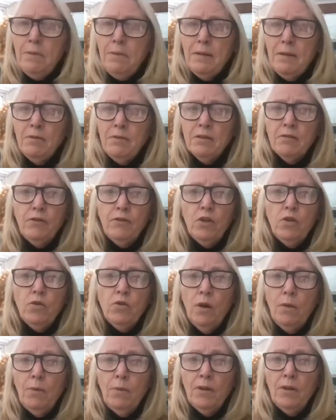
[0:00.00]
people's
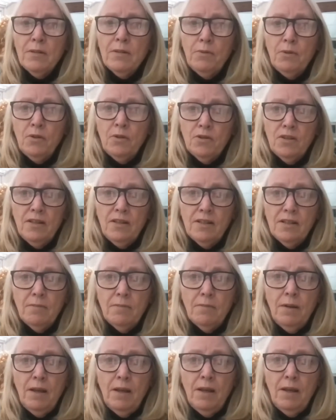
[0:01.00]
view upon
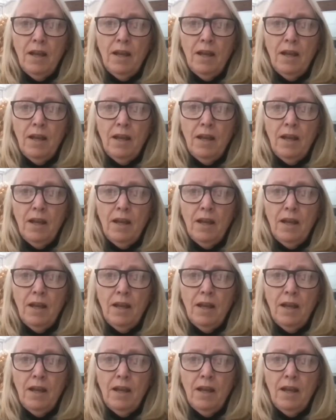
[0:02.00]
spiritualism,